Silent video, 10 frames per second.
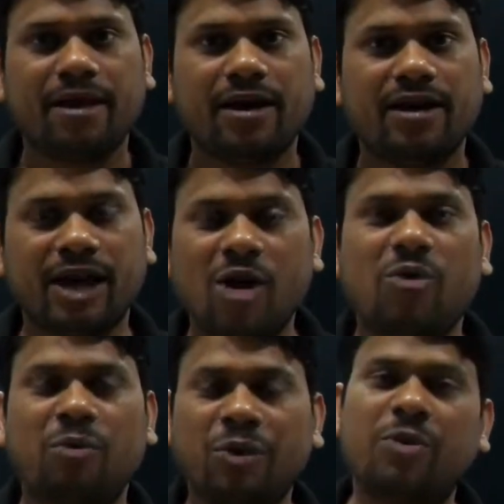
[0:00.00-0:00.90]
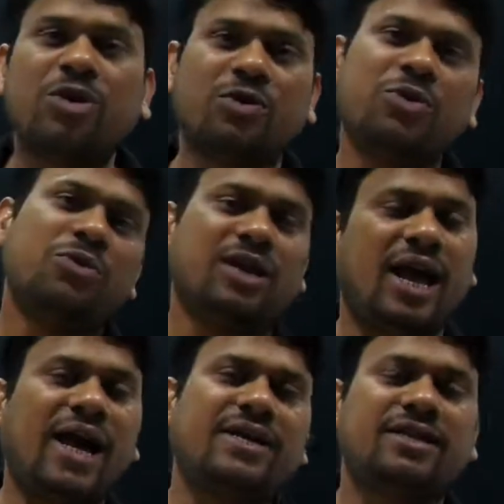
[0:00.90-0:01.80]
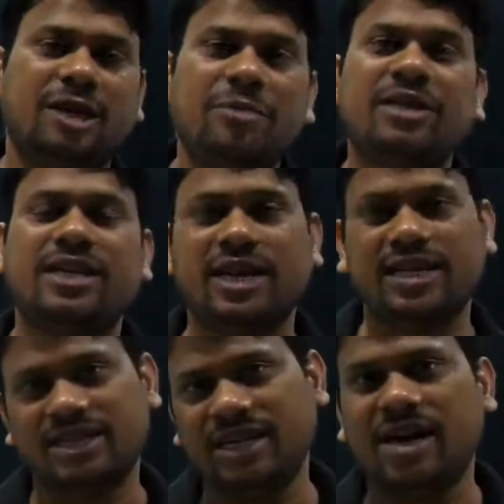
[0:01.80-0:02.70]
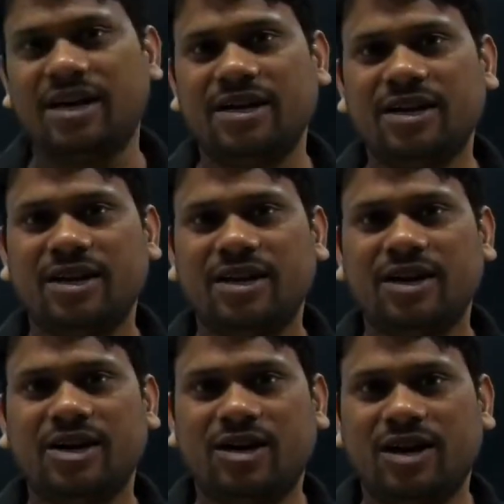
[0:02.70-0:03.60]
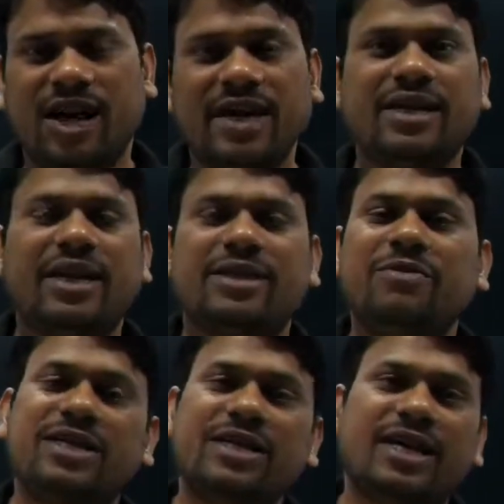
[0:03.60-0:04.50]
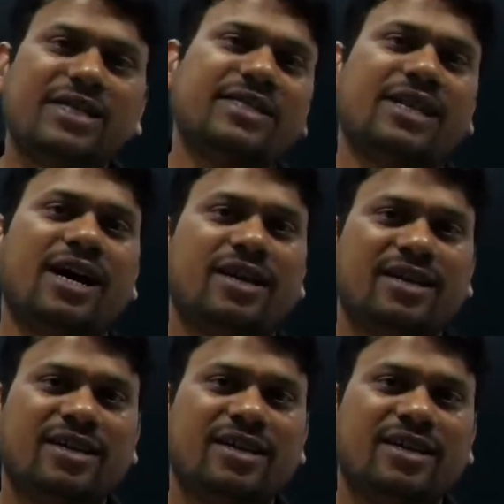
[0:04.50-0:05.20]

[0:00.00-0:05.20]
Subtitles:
Now, we want to use light emitting SCR or light activating SCR.